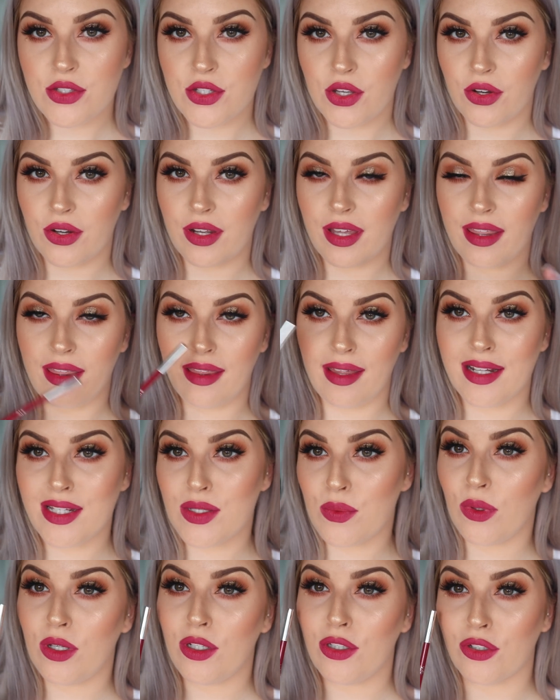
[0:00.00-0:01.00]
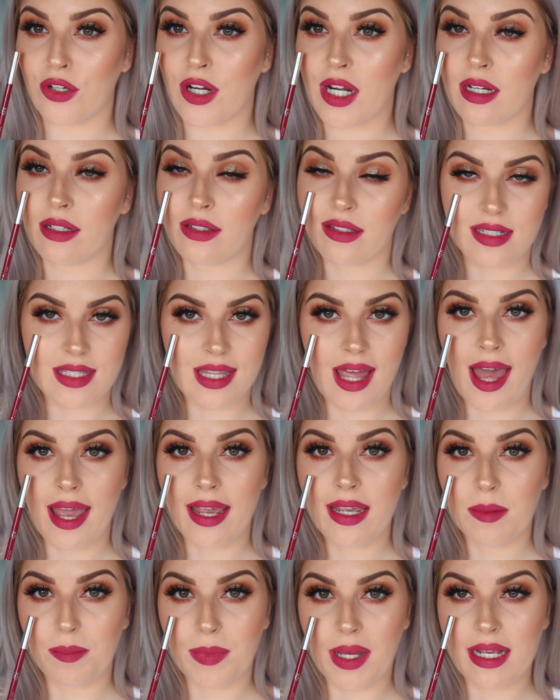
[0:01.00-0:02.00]
So that's what Lauren looks
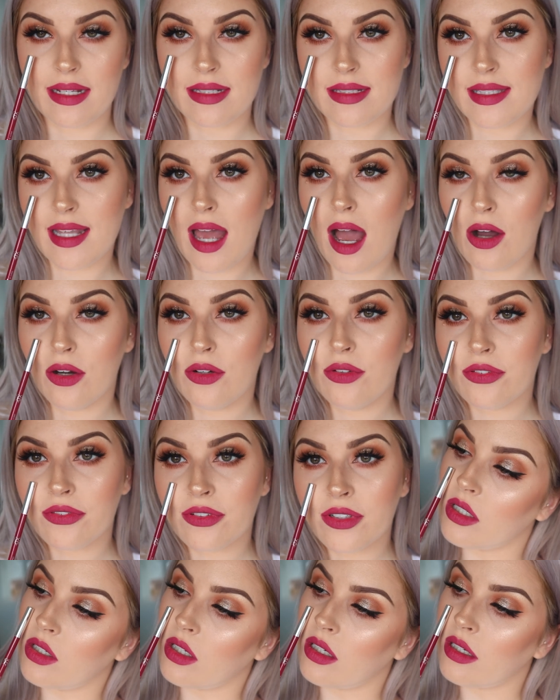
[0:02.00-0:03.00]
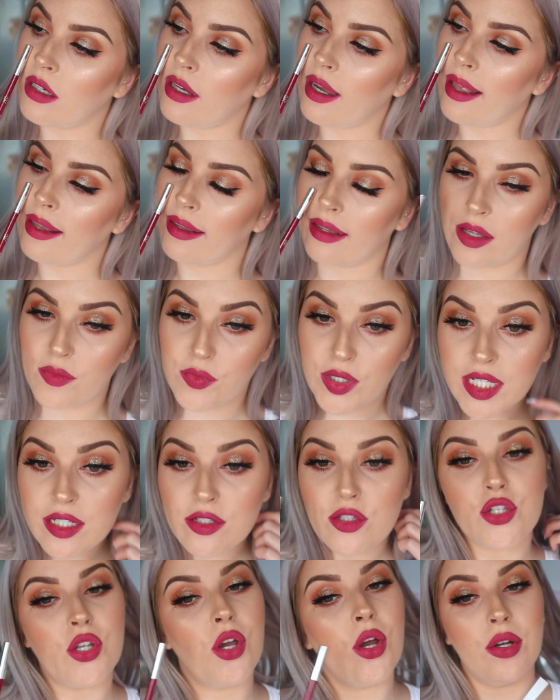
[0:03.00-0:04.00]
like by itself. Oh, I love
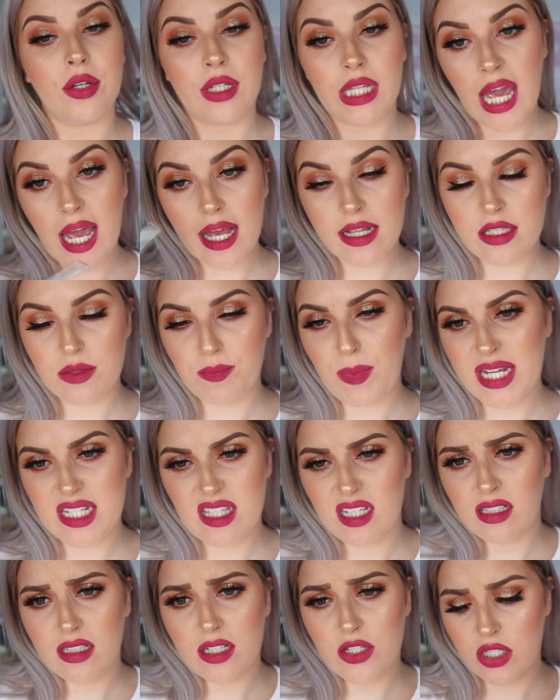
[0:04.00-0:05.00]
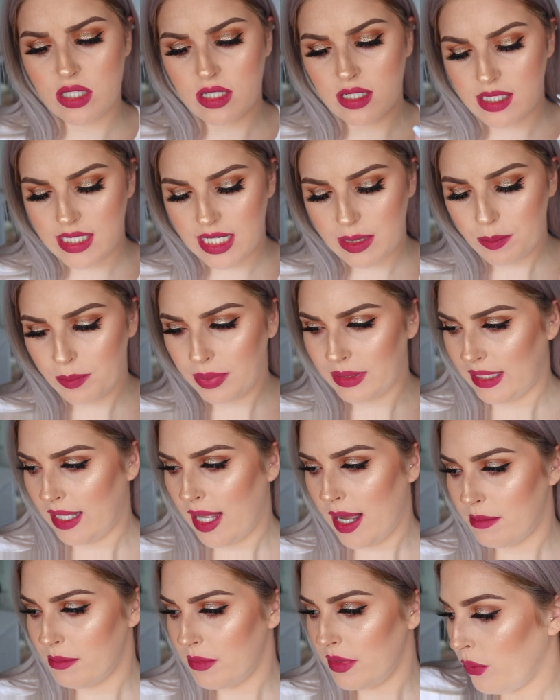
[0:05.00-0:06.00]
it. So yeah, it's basically just a deep
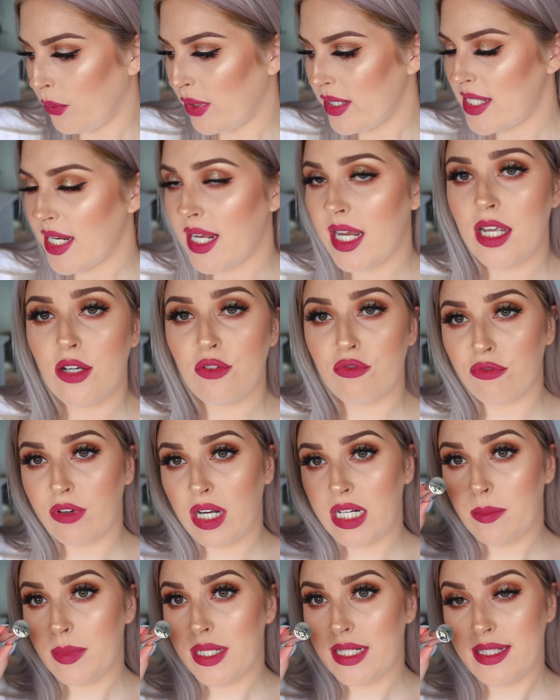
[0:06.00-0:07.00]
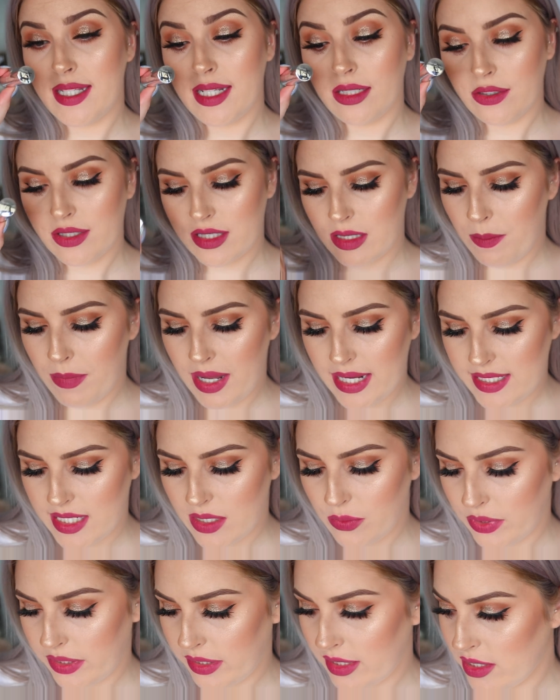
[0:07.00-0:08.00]
plum. Once again, Redamancy looks
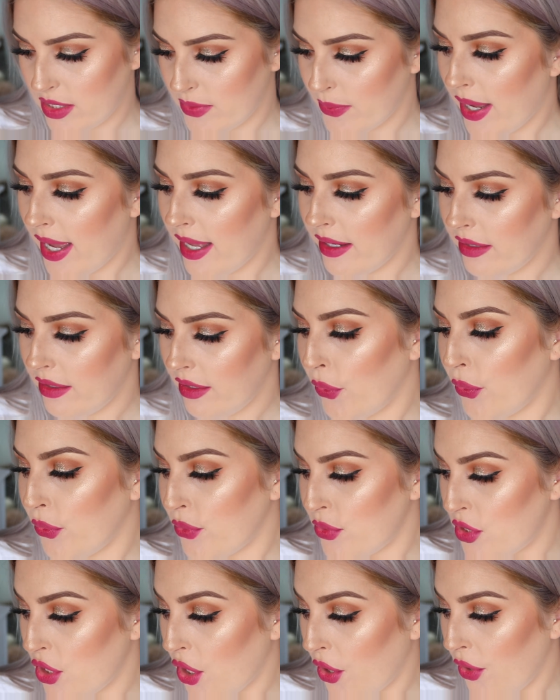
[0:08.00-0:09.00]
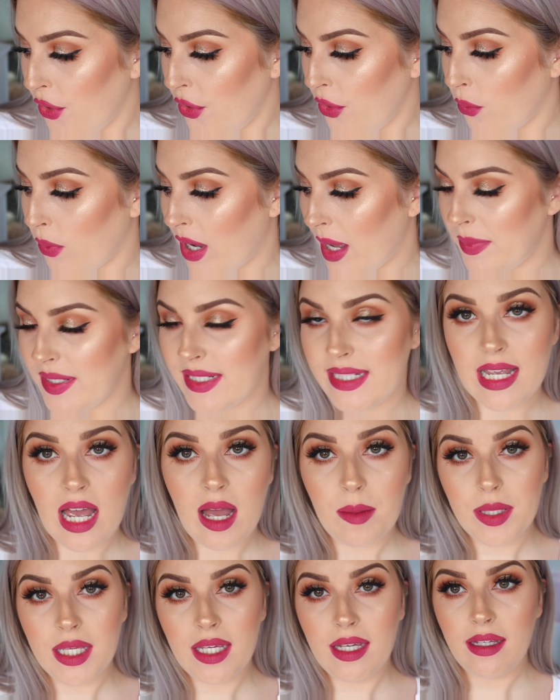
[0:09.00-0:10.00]
amazing with this one. Also, Wabi
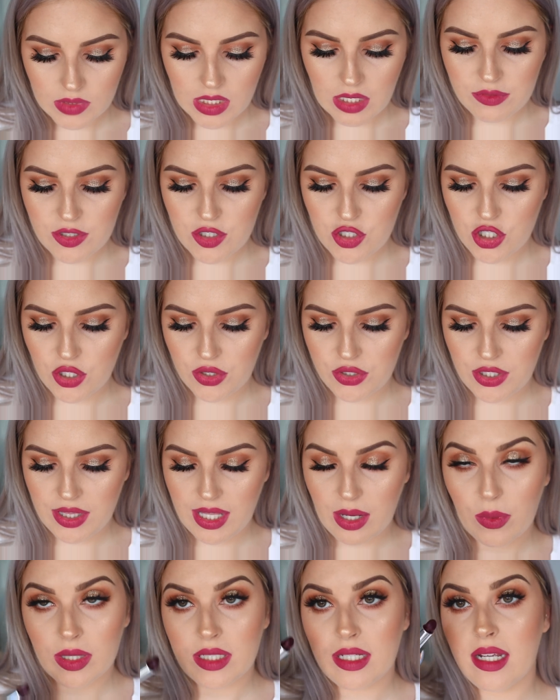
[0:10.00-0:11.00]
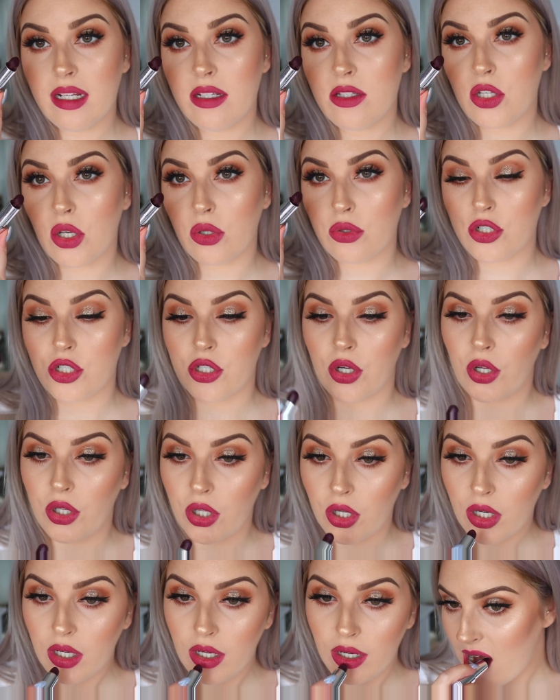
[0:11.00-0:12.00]
Sabi. I haven't shown you that one yet, so I'll show
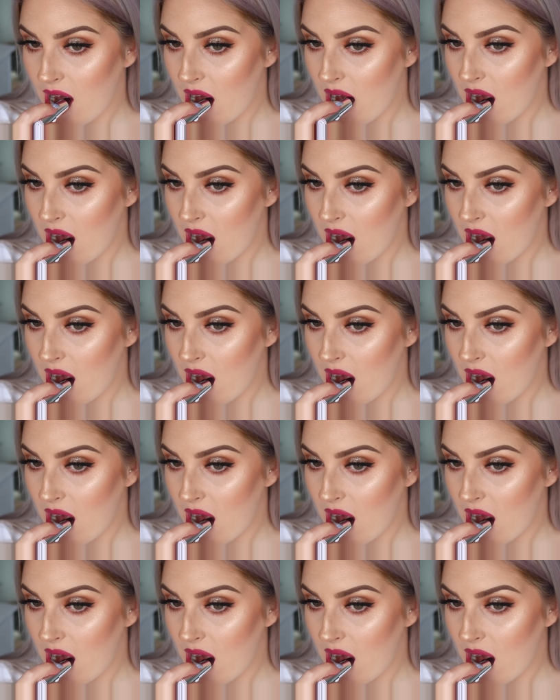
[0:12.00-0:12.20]
you.